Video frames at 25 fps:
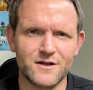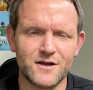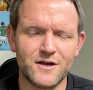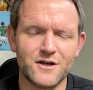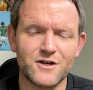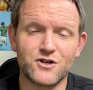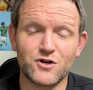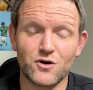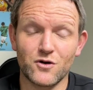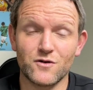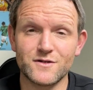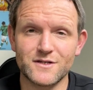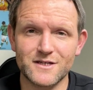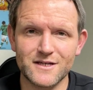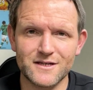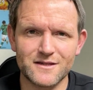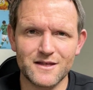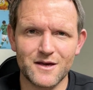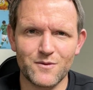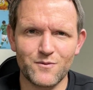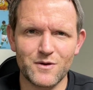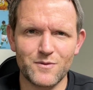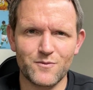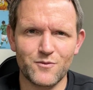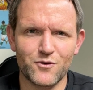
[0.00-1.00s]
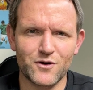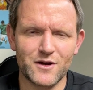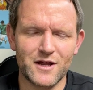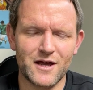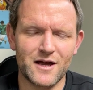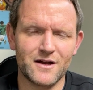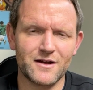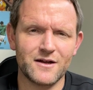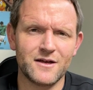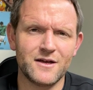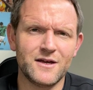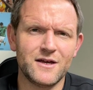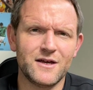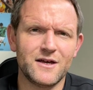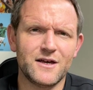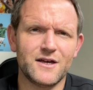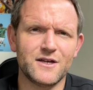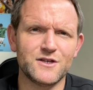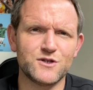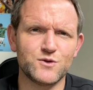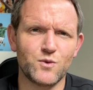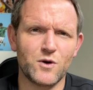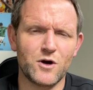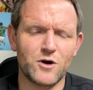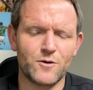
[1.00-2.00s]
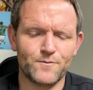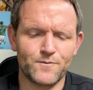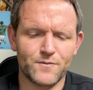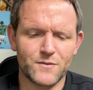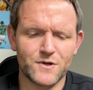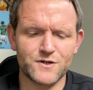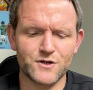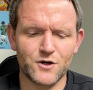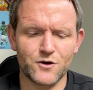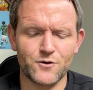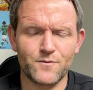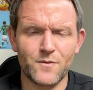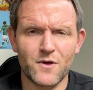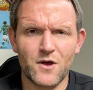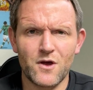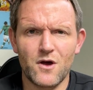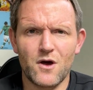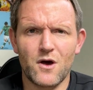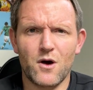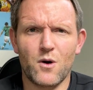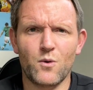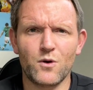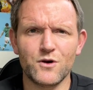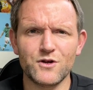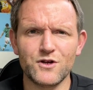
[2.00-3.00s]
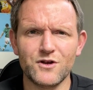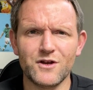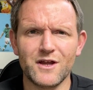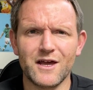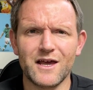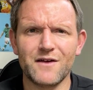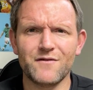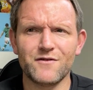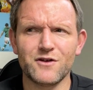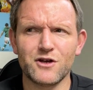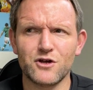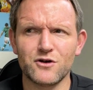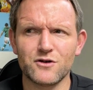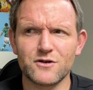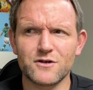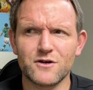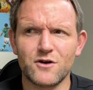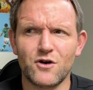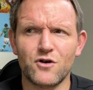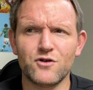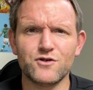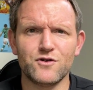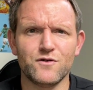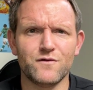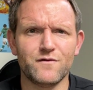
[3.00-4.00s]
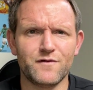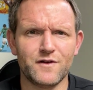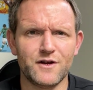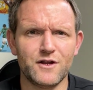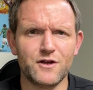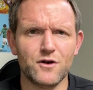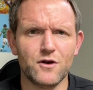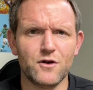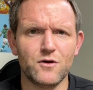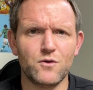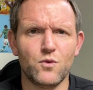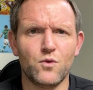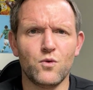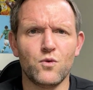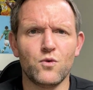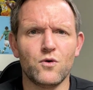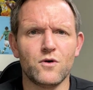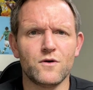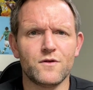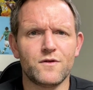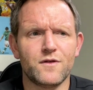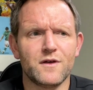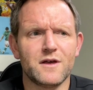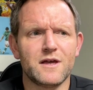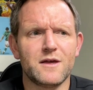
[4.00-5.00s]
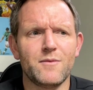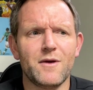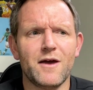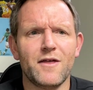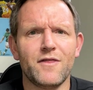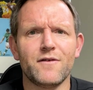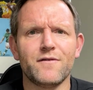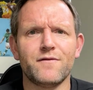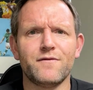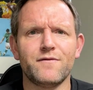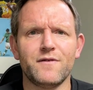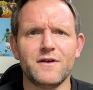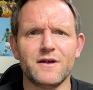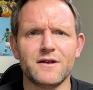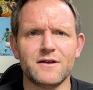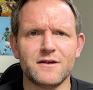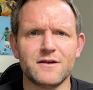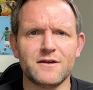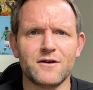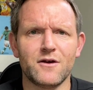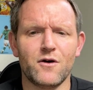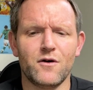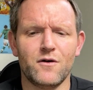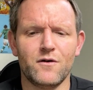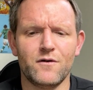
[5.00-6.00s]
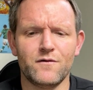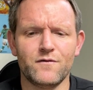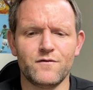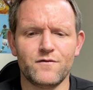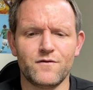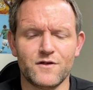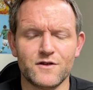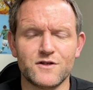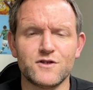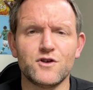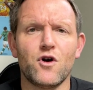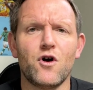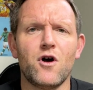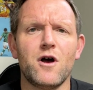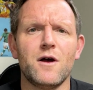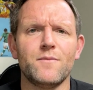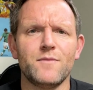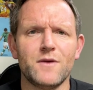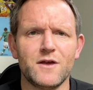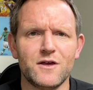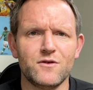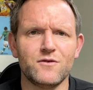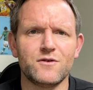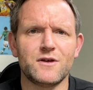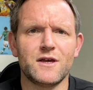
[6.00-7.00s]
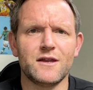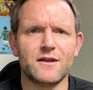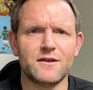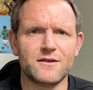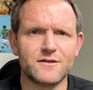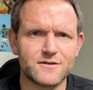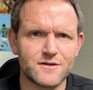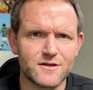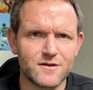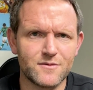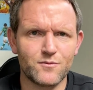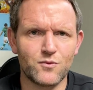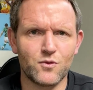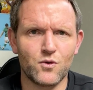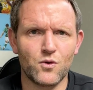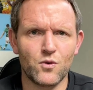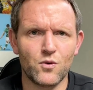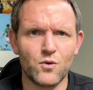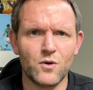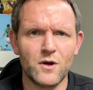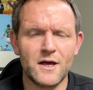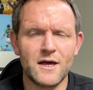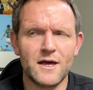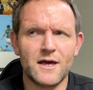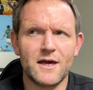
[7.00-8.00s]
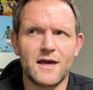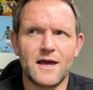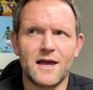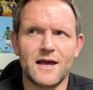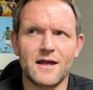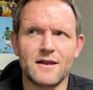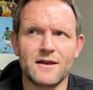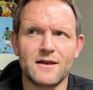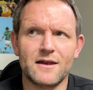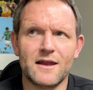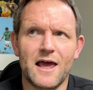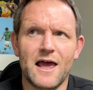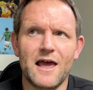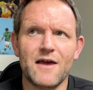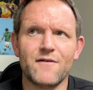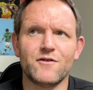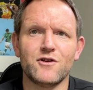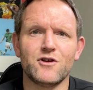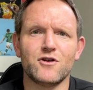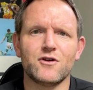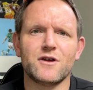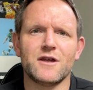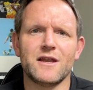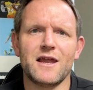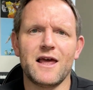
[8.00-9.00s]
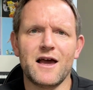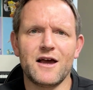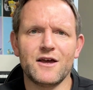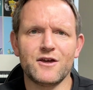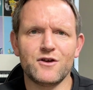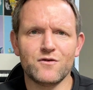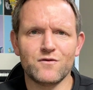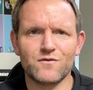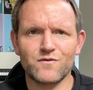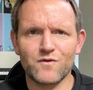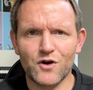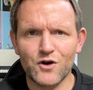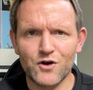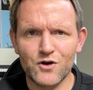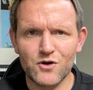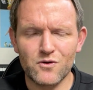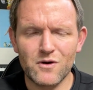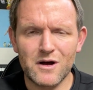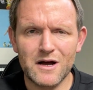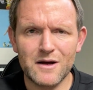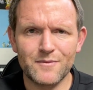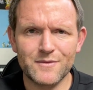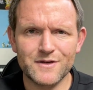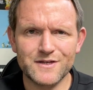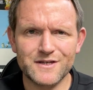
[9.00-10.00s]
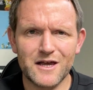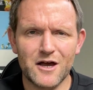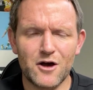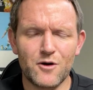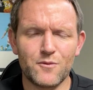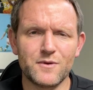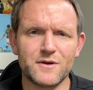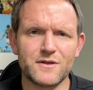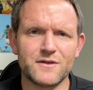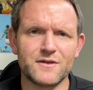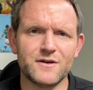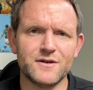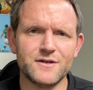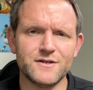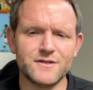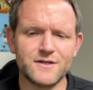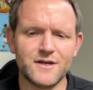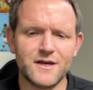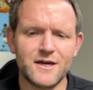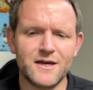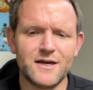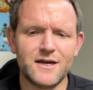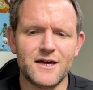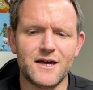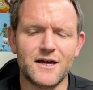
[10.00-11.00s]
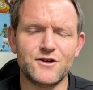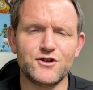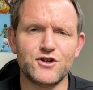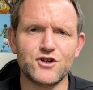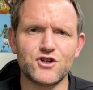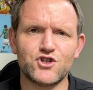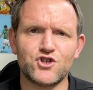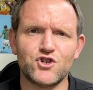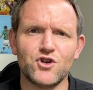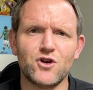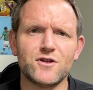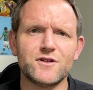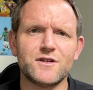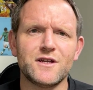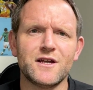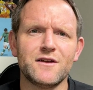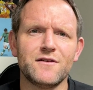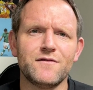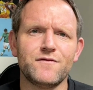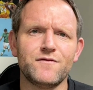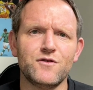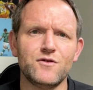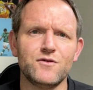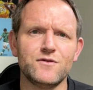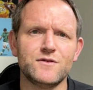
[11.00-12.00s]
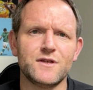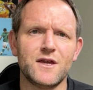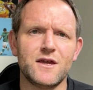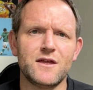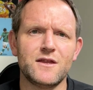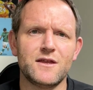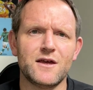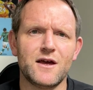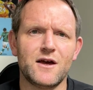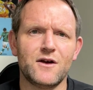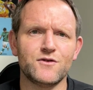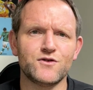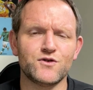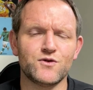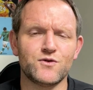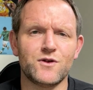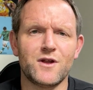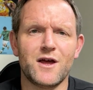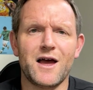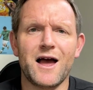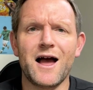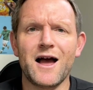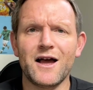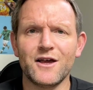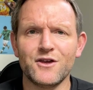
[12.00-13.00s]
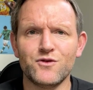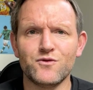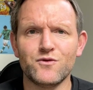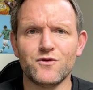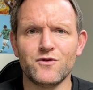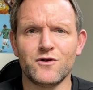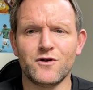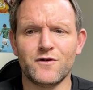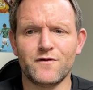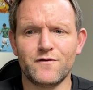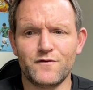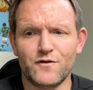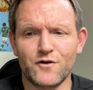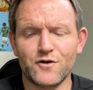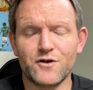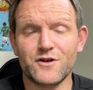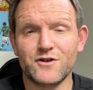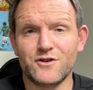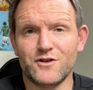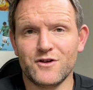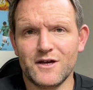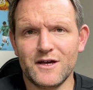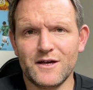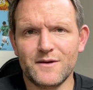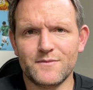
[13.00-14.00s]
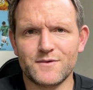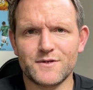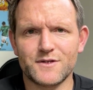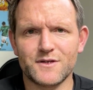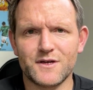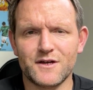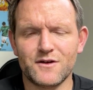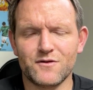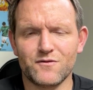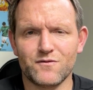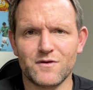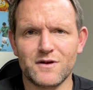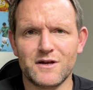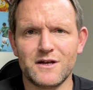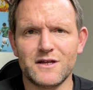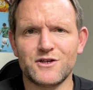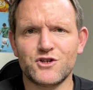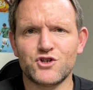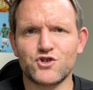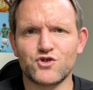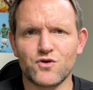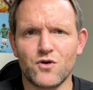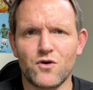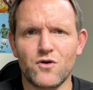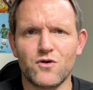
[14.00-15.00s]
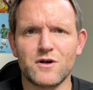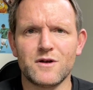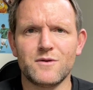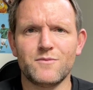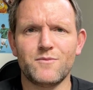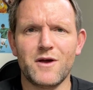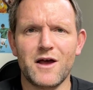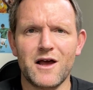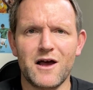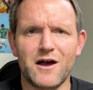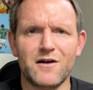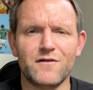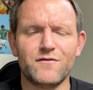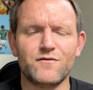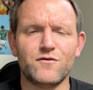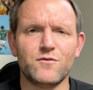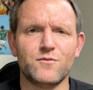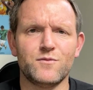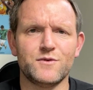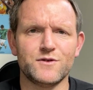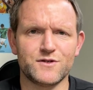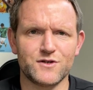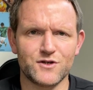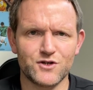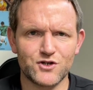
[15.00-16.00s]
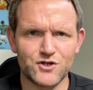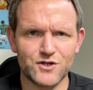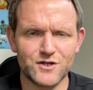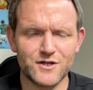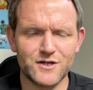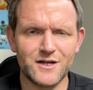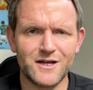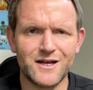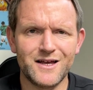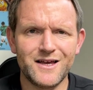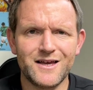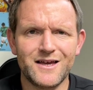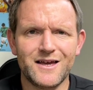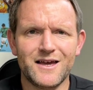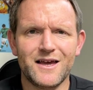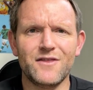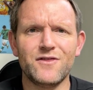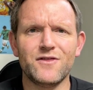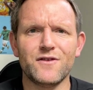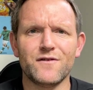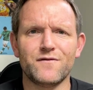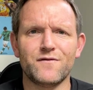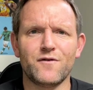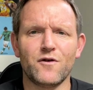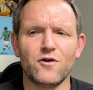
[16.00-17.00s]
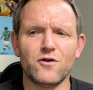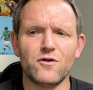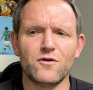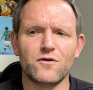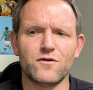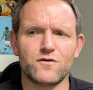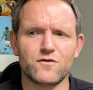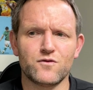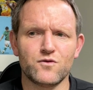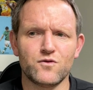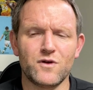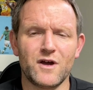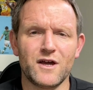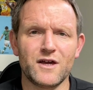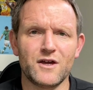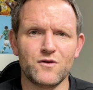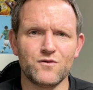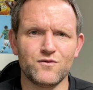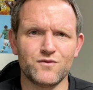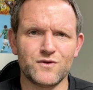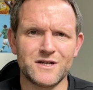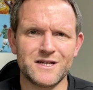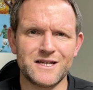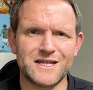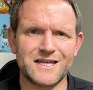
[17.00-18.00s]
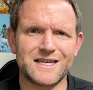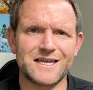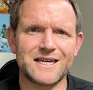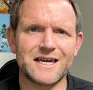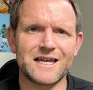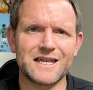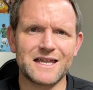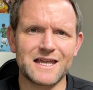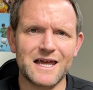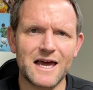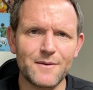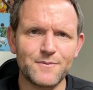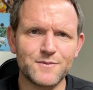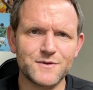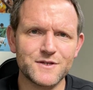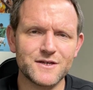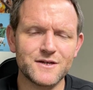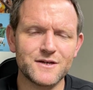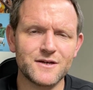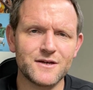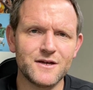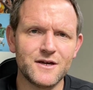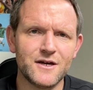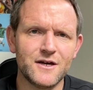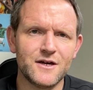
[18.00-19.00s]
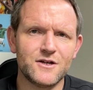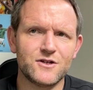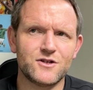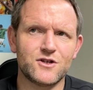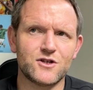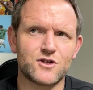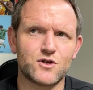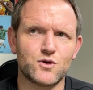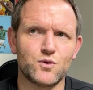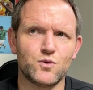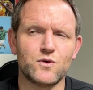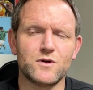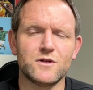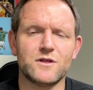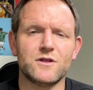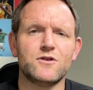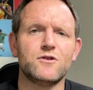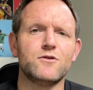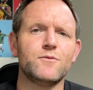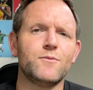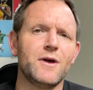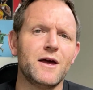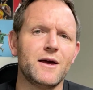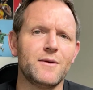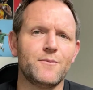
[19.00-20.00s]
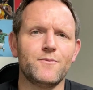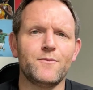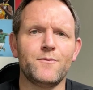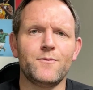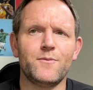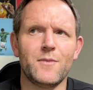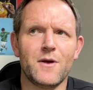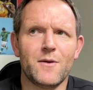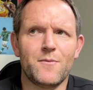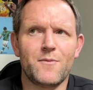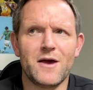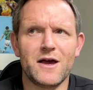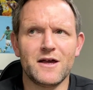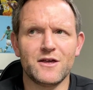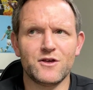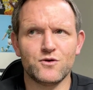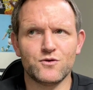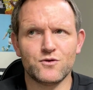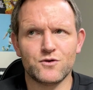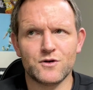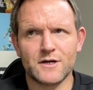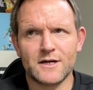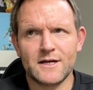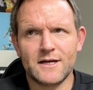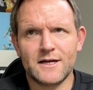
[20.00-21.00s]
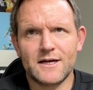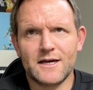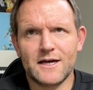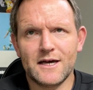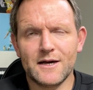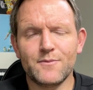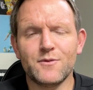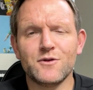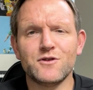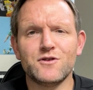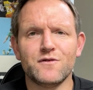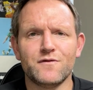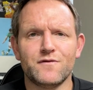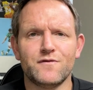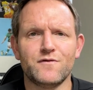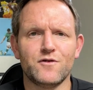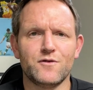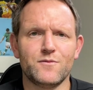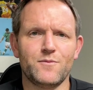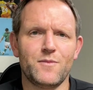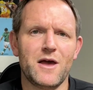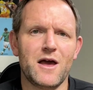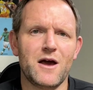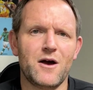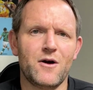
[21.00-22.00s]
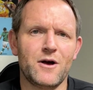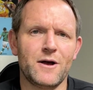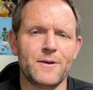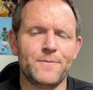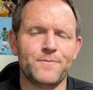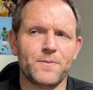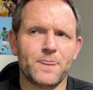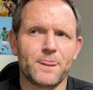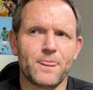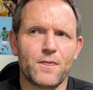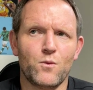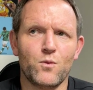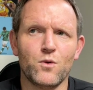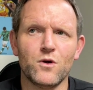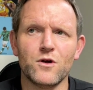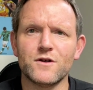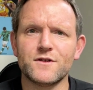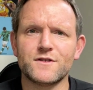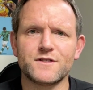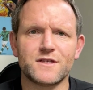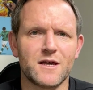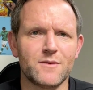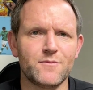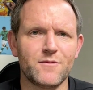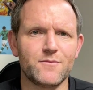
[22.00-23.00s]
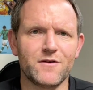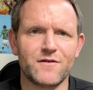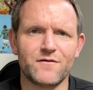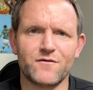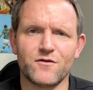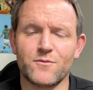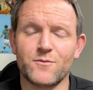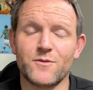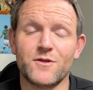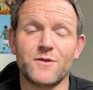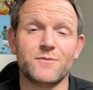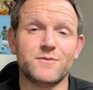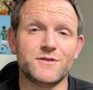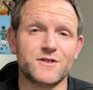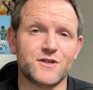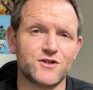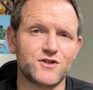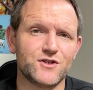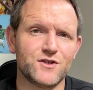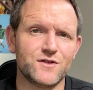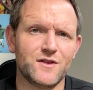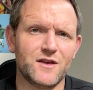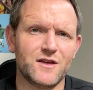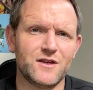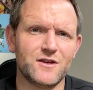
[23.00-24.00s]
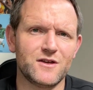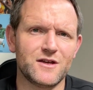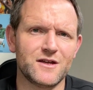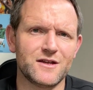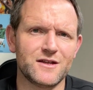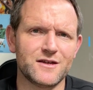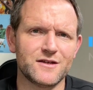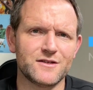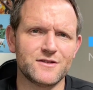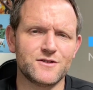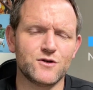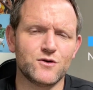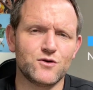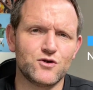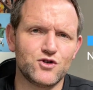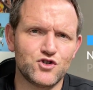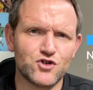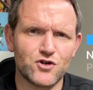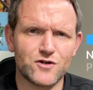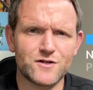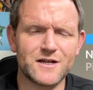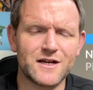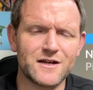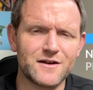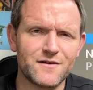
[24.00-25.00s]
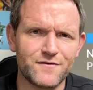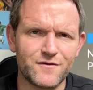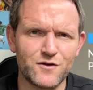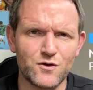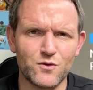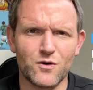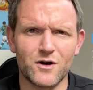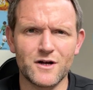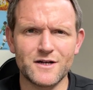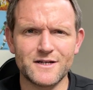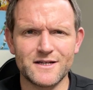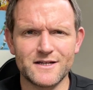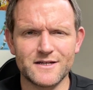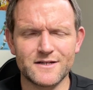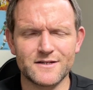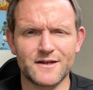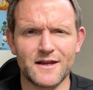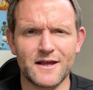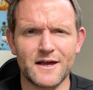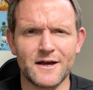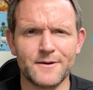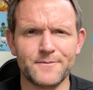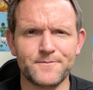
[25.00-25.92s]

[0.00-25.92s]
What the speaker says: content that we put out as well. So I want you to have a look on your video or think about the feeling of the time that you're getting to the ball and have a look at how your rodeo arm is helping this, and just jot down a few details on, are your foot and your hips in a really strong and powerful position? In the follow through, are you really collapsing? Just talk a little about your hip and your foot power, where it's coming from in the position that you're getting into. Jot down a few ideas now.